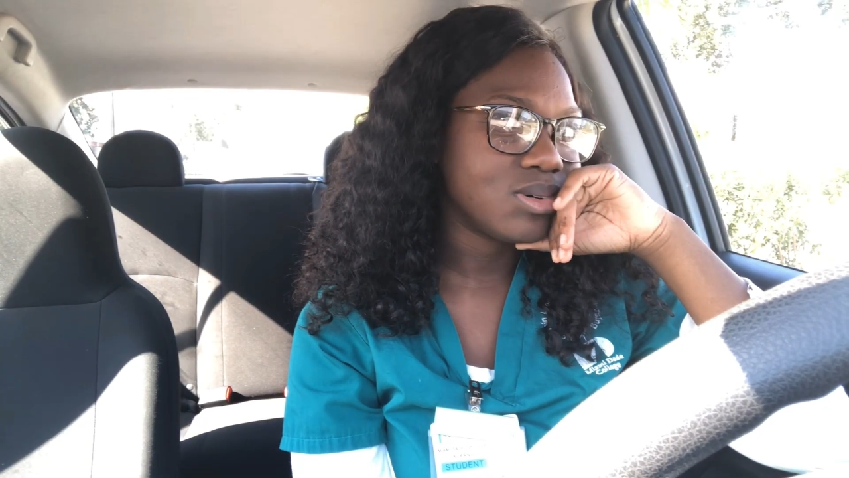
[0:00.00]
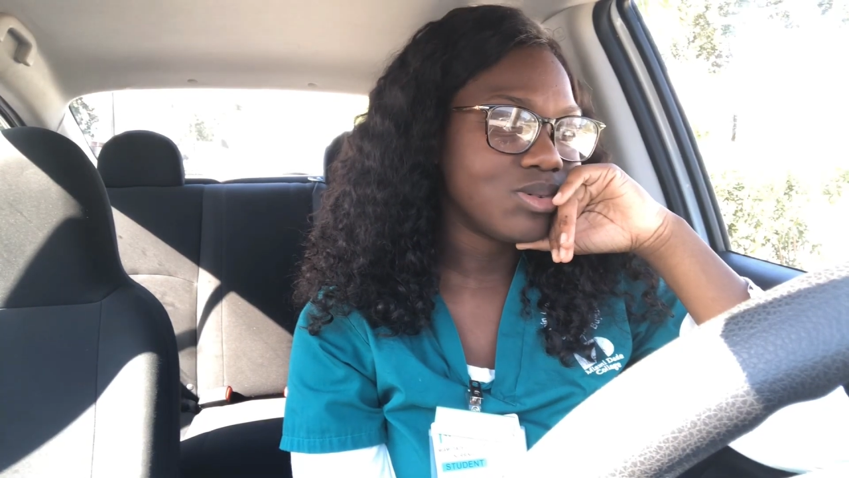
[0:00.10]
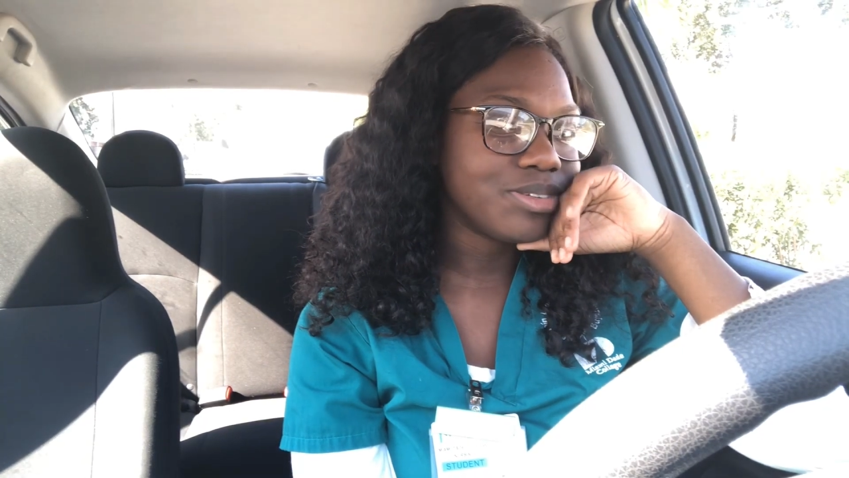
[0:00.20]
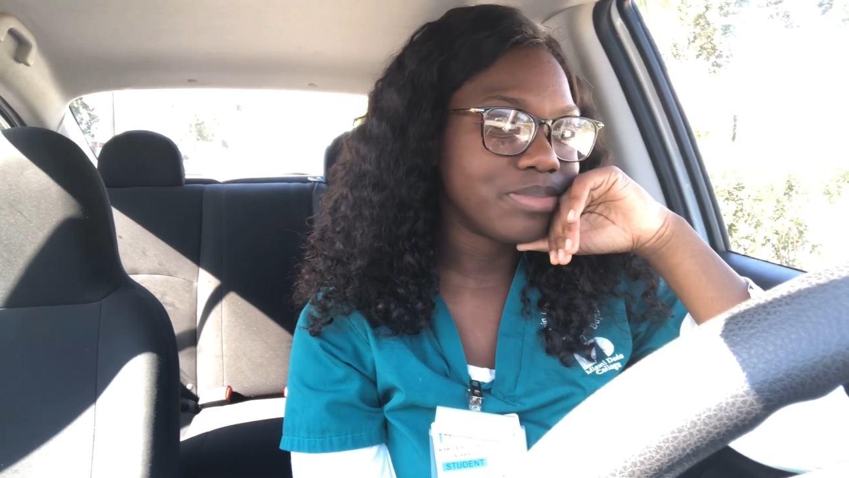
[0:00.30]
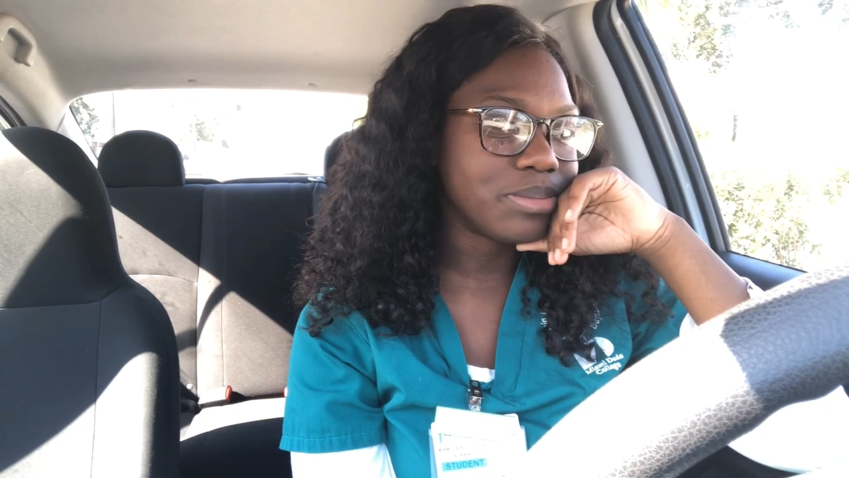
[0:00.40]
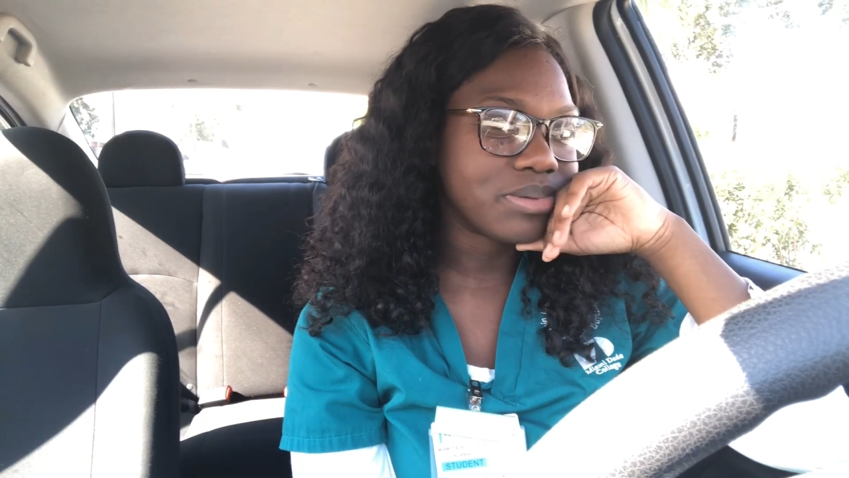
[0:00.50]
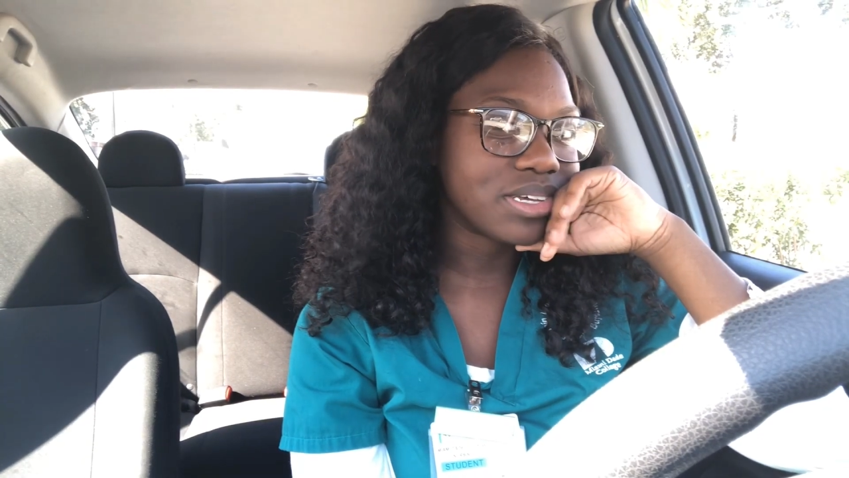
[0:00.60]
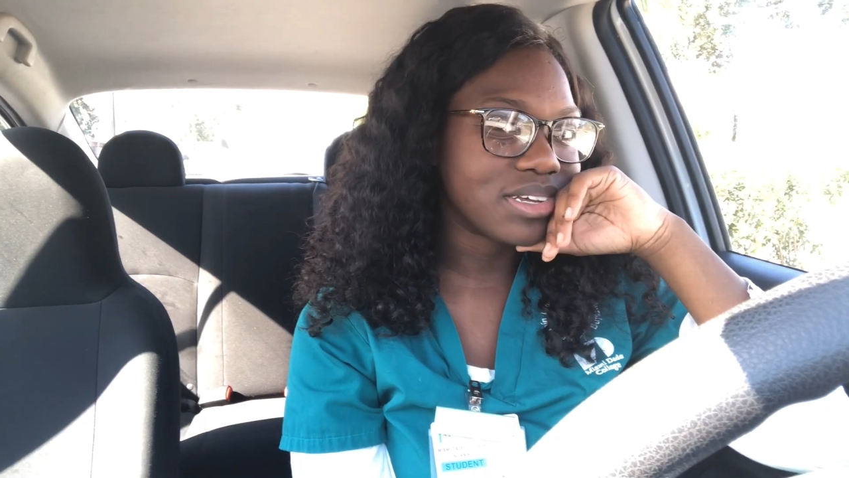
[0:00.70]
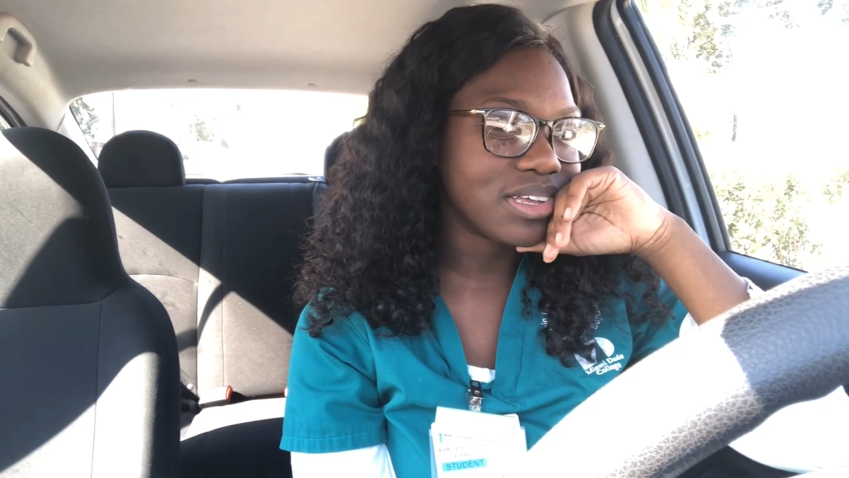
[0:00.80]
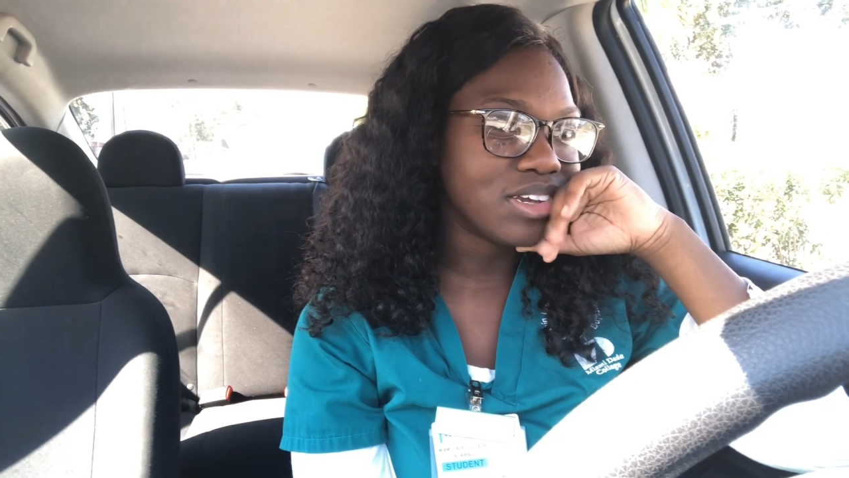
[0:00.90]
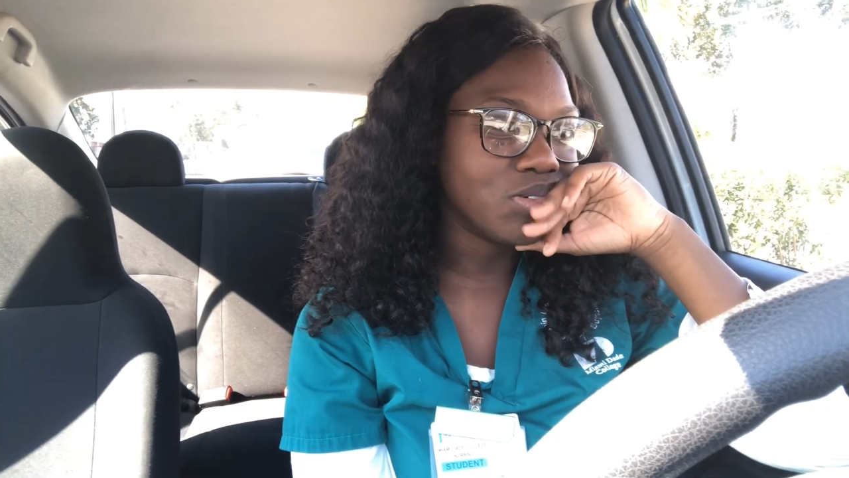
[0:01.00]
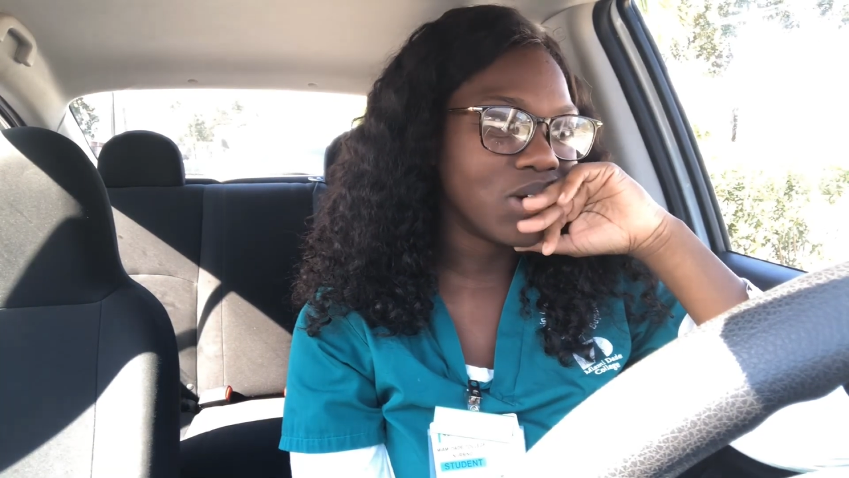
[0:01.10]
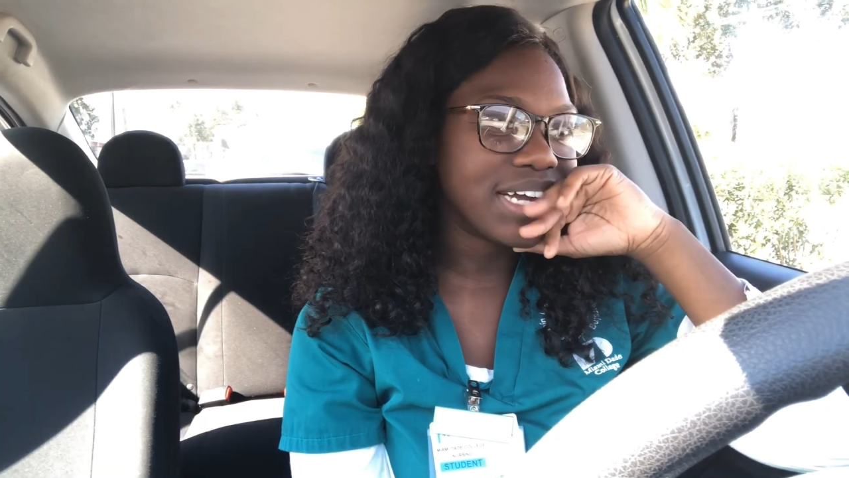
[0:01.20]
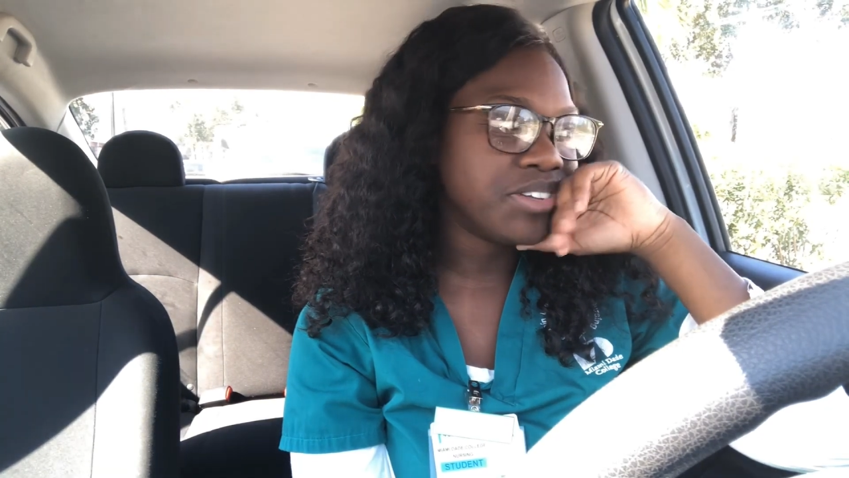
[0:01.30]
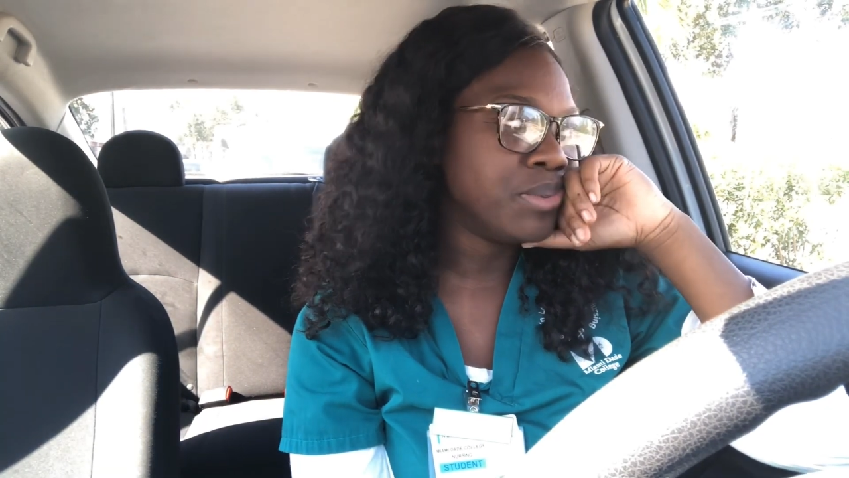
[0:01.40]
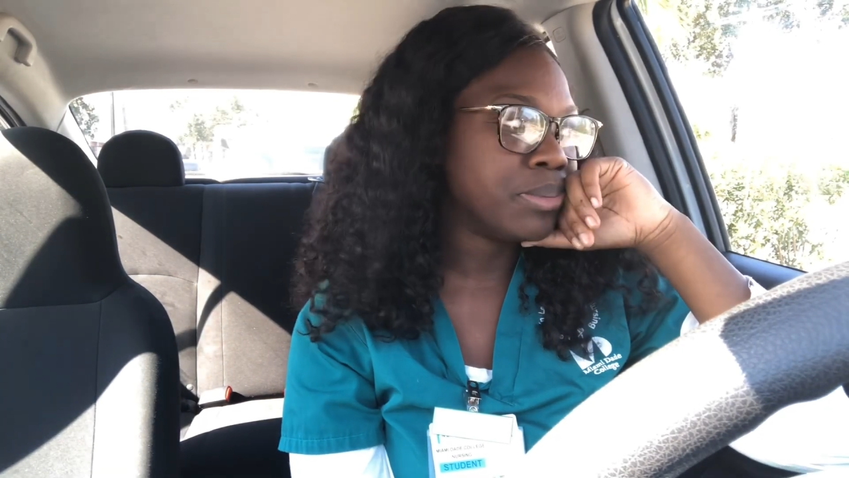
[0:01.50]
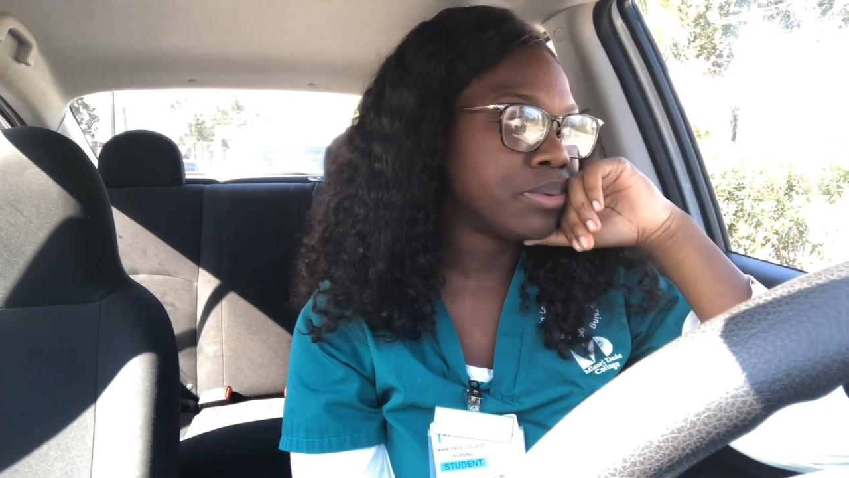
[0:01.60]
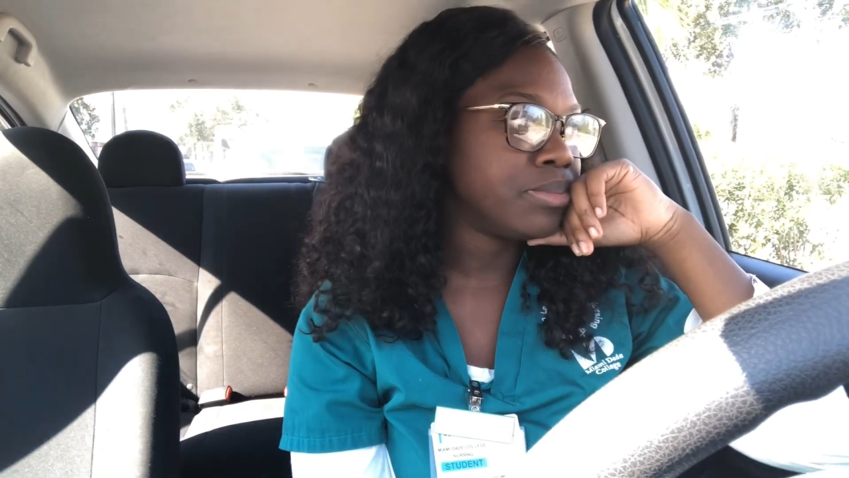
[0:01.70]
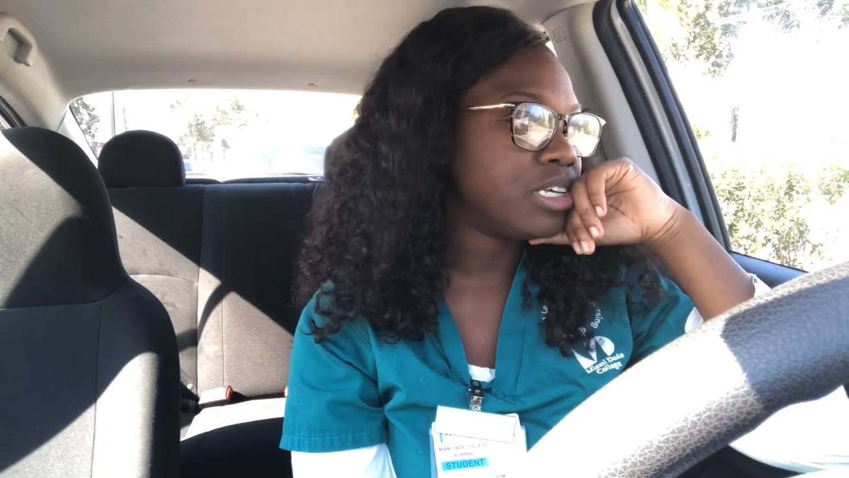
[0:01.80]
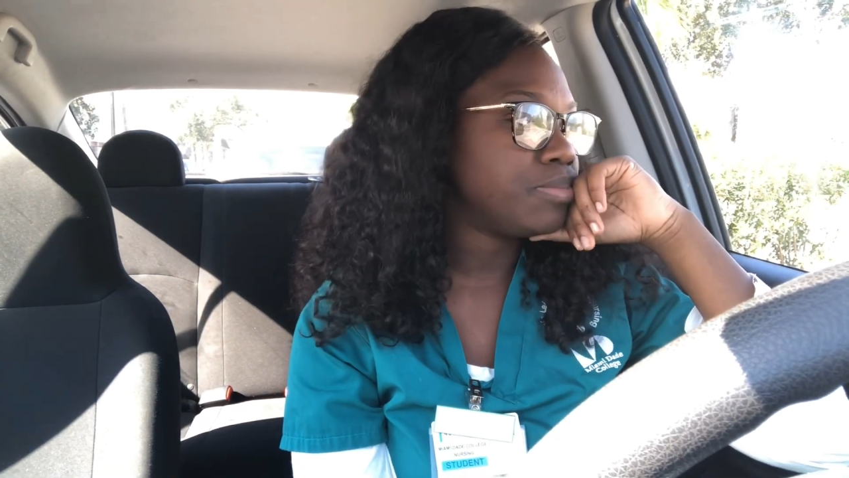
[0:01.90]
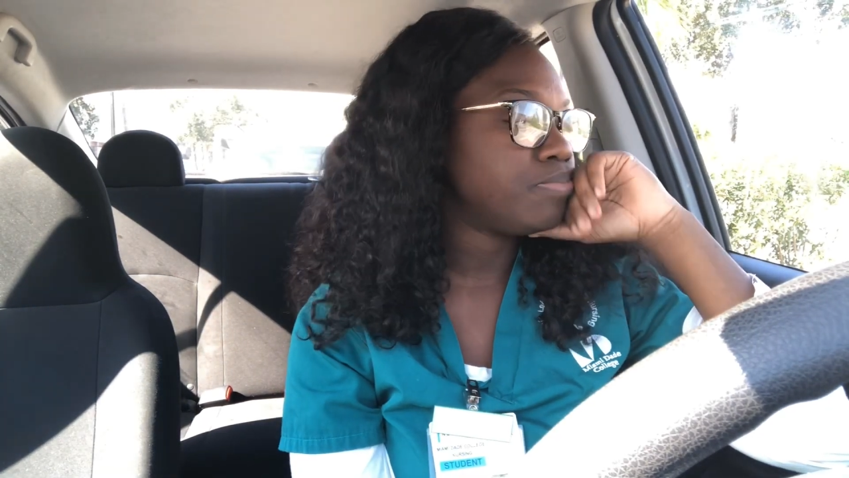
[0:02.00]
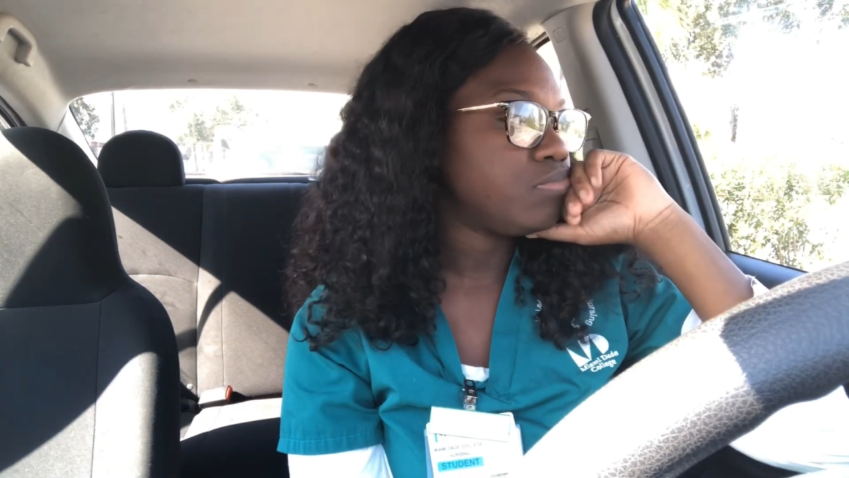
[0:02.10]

who's beeping and why are you beeping me?